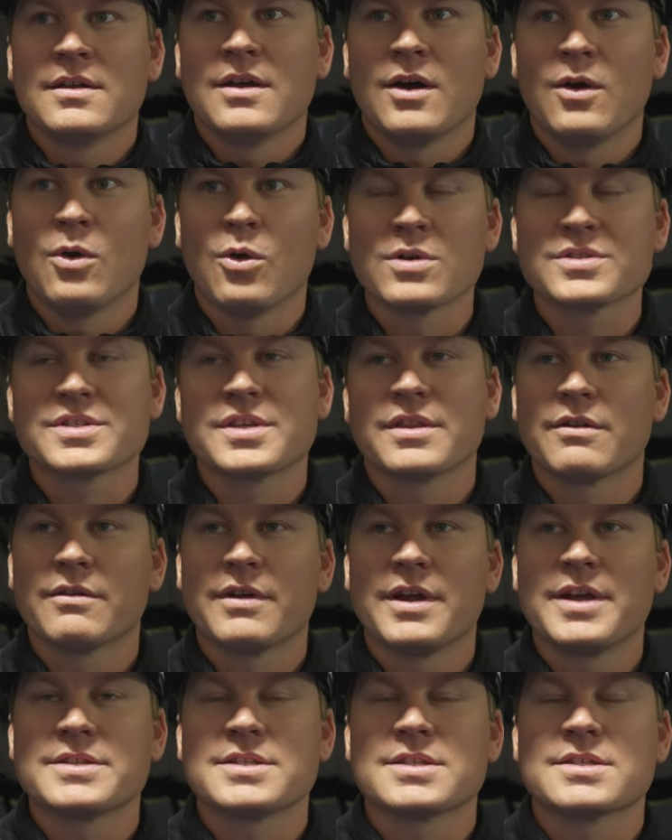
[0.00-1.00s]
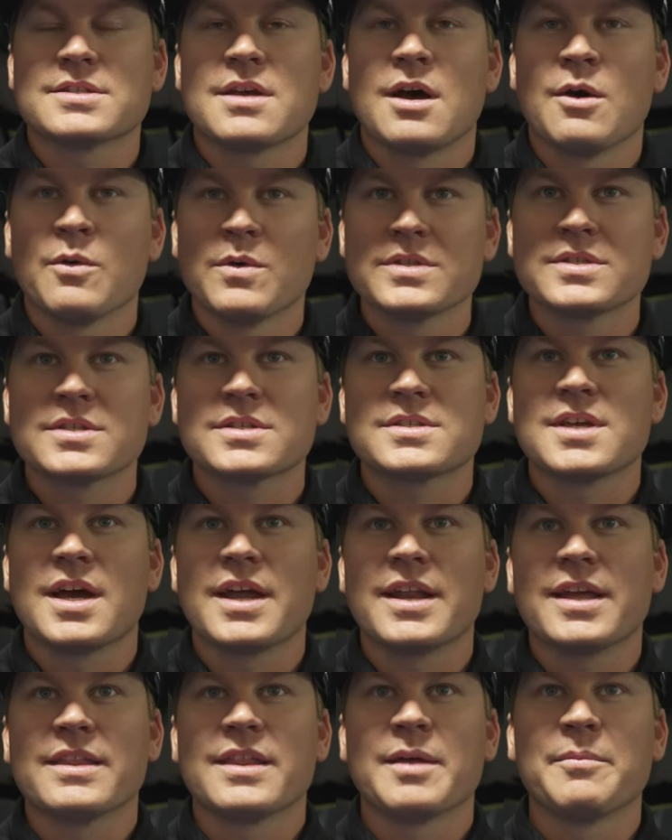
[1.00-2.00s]
horse in the race is always
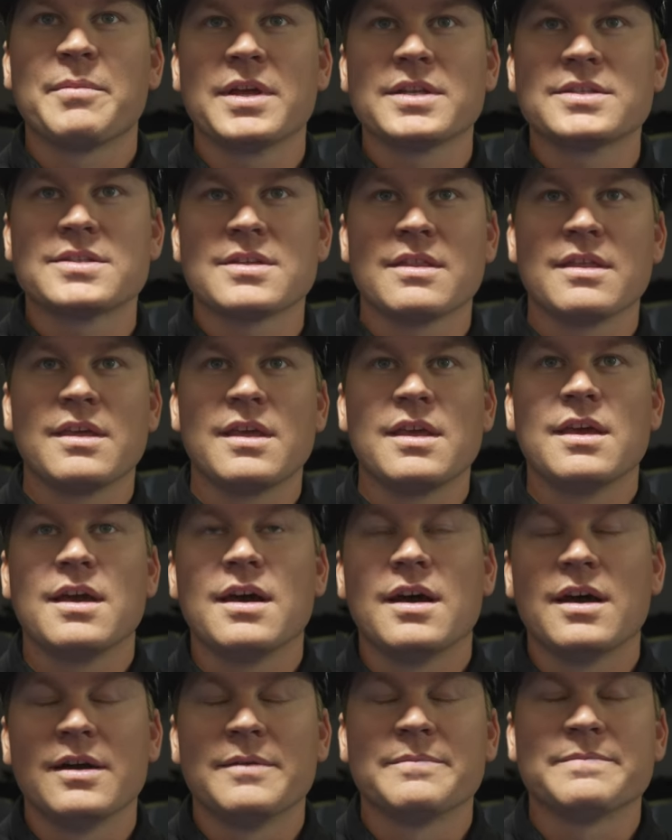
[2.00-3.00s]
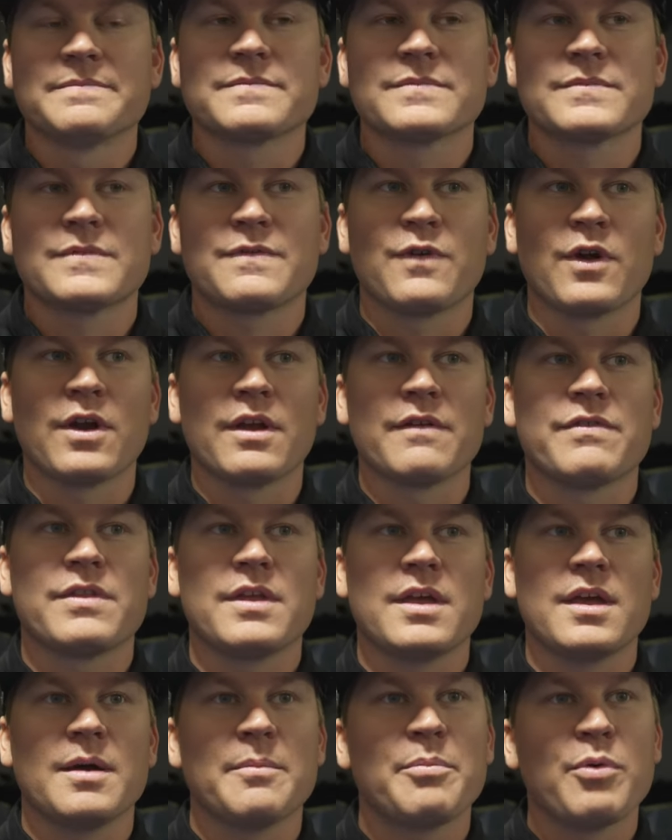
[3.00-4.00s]
exciting, and then being to the front of
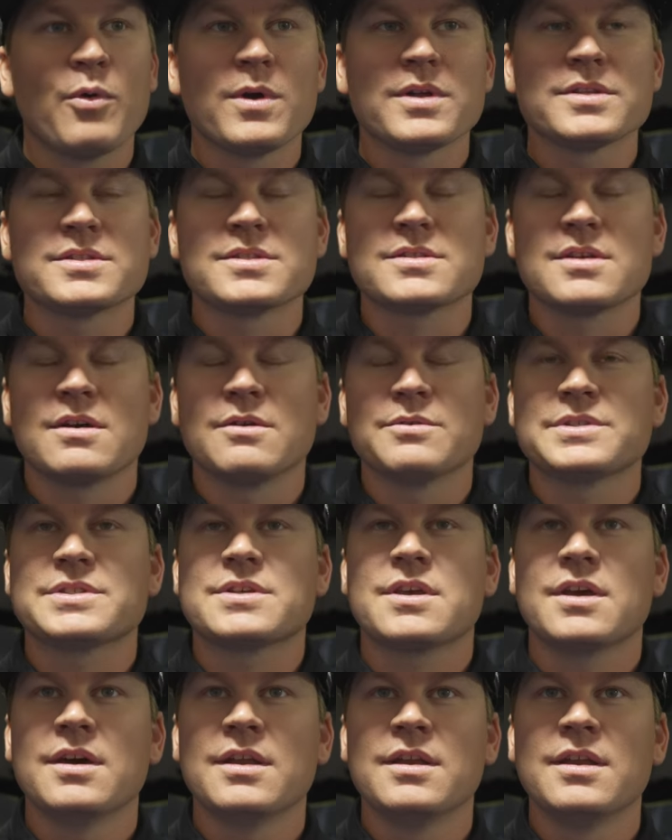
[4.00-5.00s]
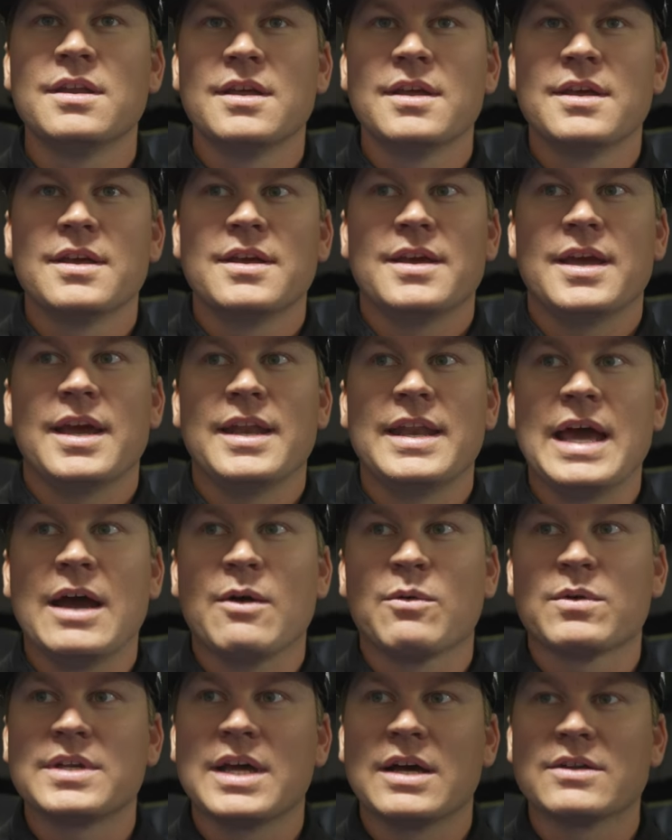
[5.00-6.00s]
the points is always good. And
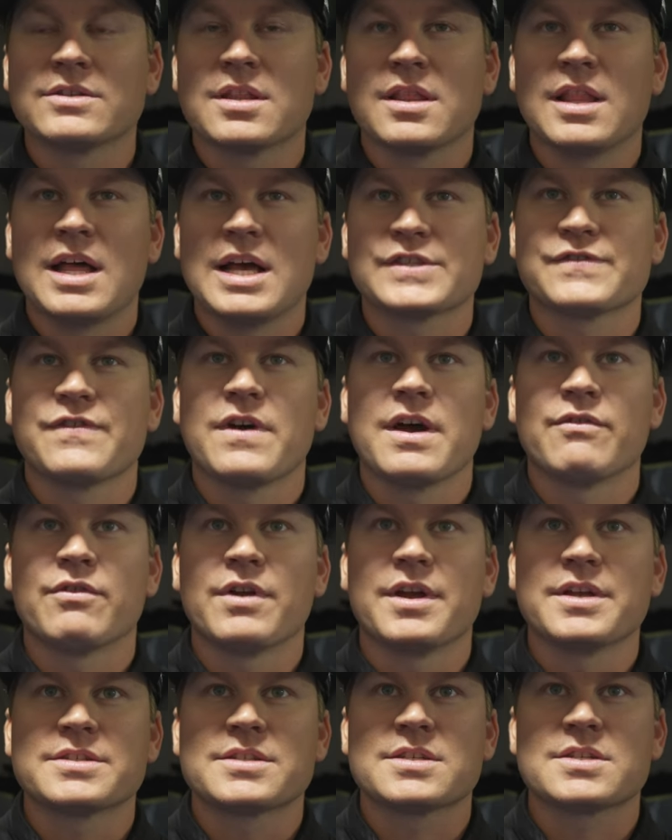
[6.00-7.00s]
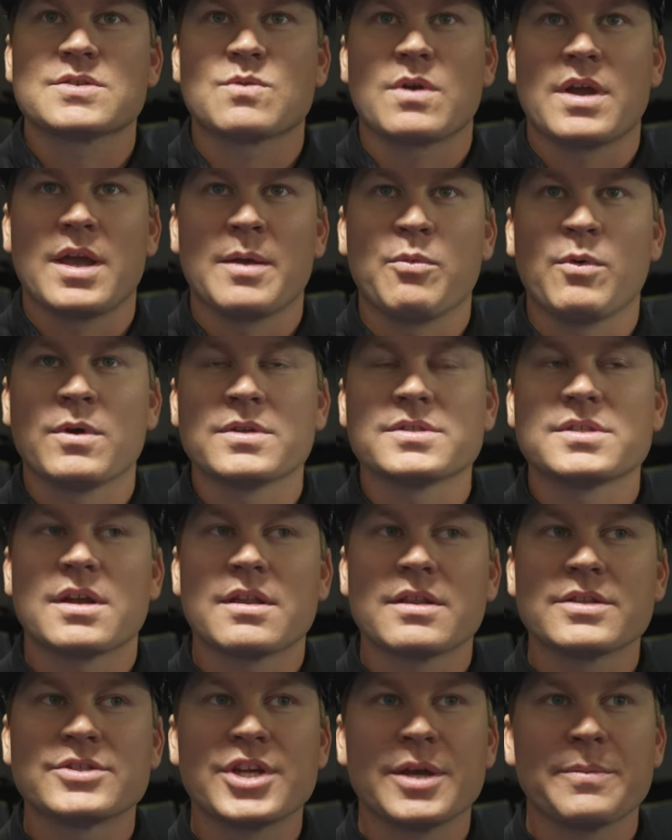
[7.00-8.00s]
now we're down to the last five races. We're 8 points out
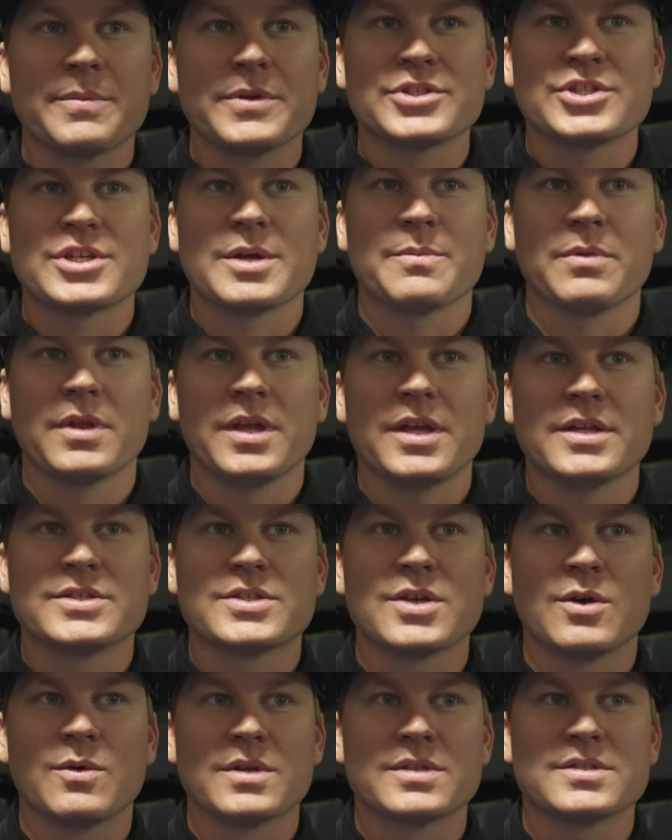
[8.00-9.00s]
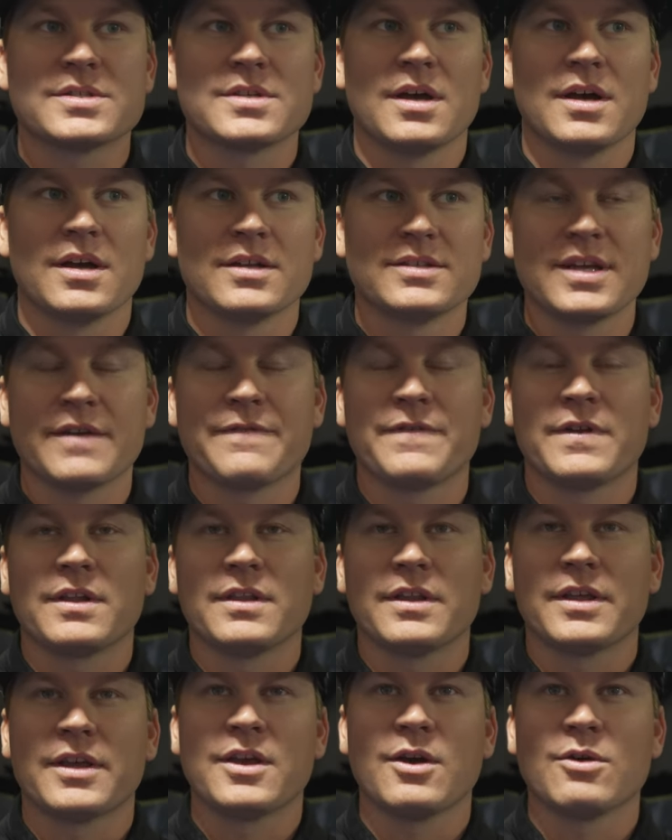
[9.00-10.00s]
of the championship lead, so it's
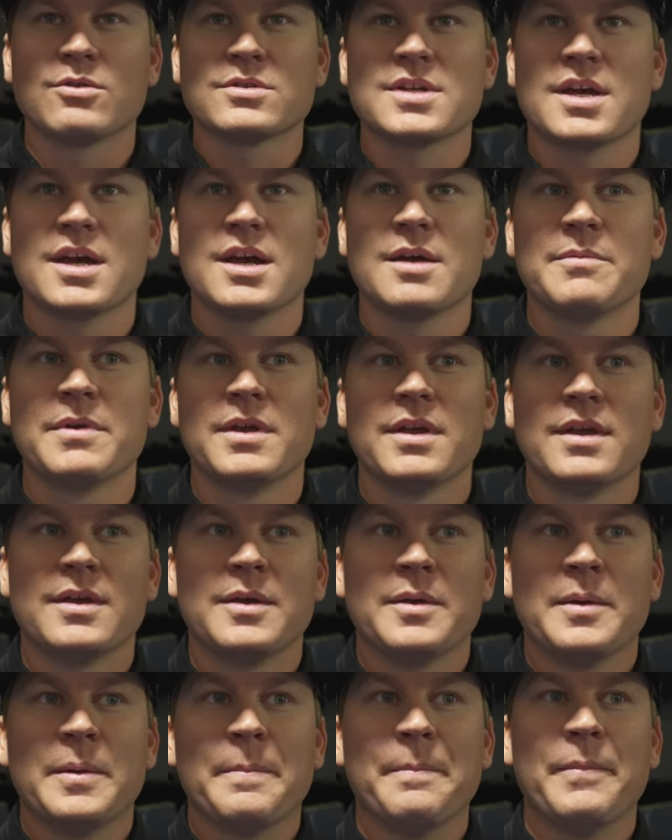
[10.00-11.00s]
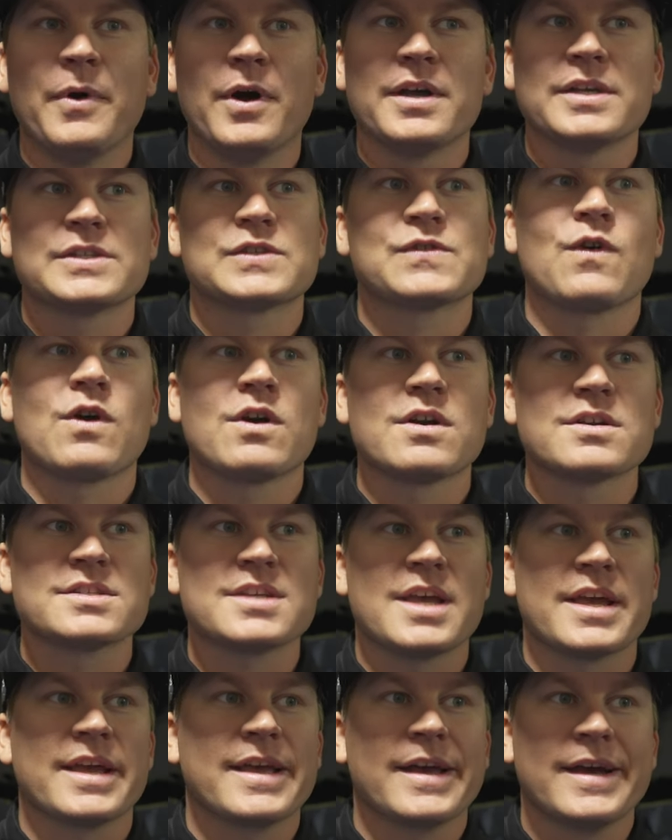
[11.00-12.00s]
definitely go time. But as far as
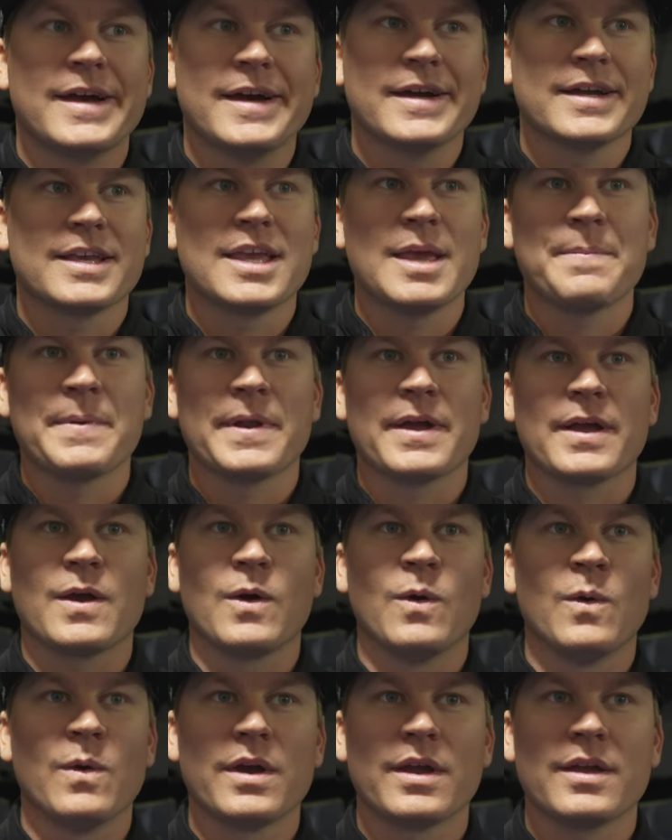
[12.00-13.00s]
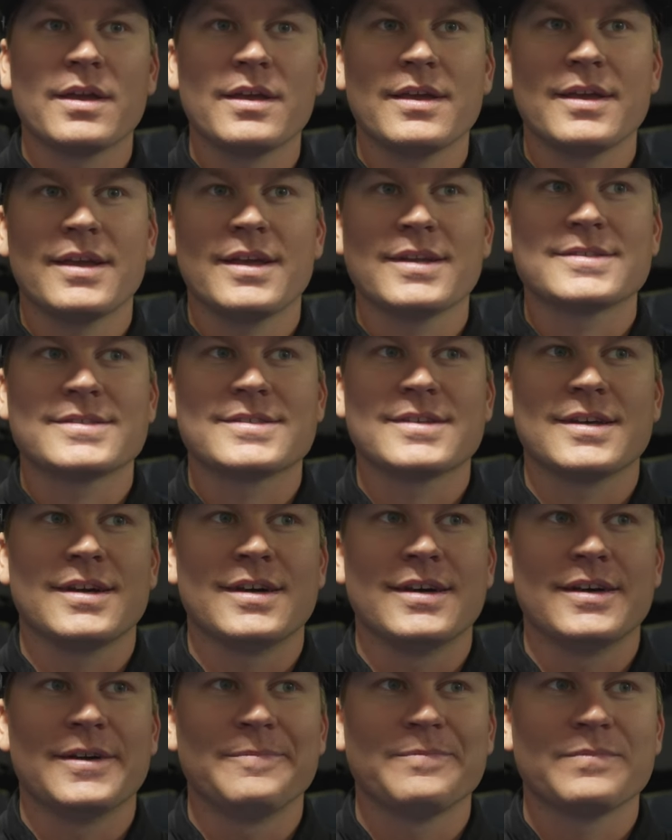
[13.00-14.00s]
like keeping it going, it's
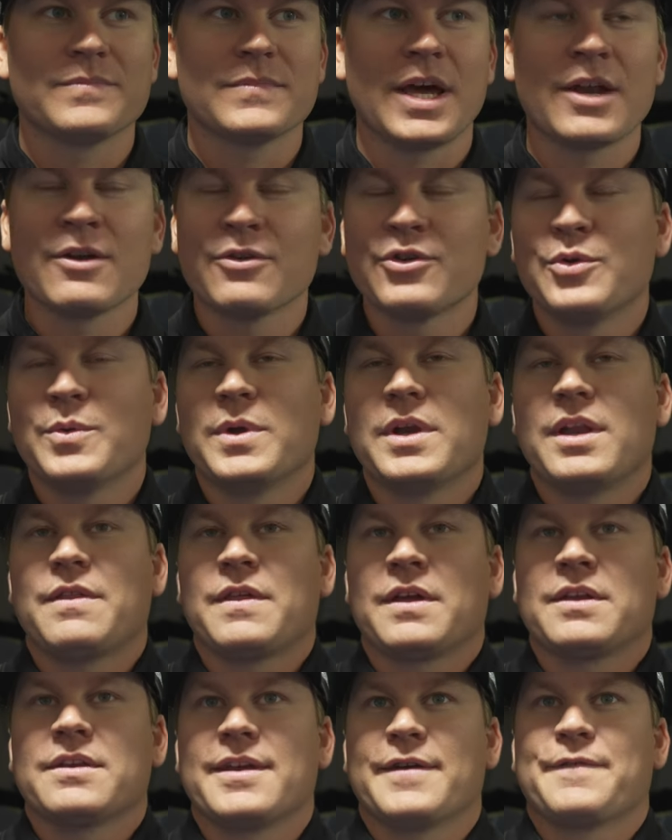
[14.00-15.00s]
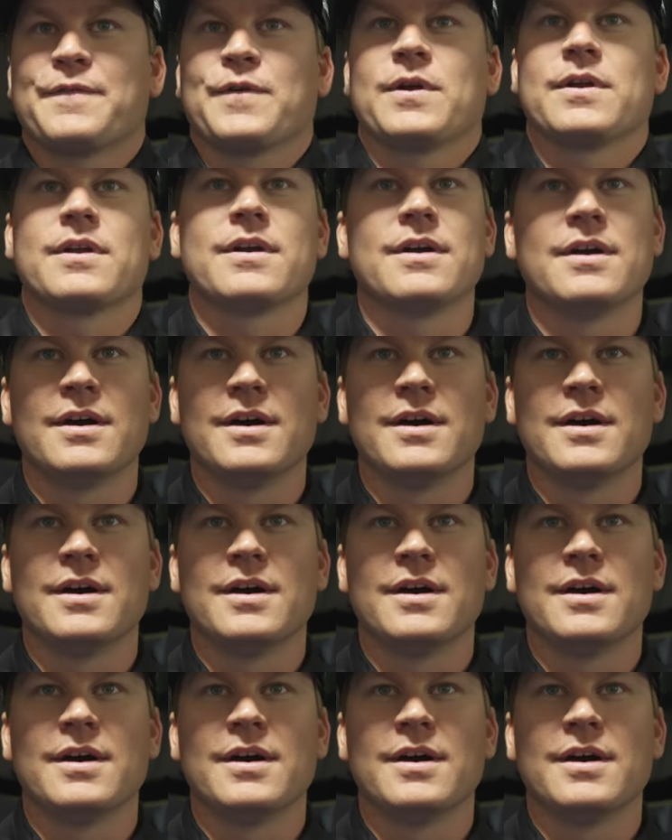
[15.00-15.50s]
I don't do anything different.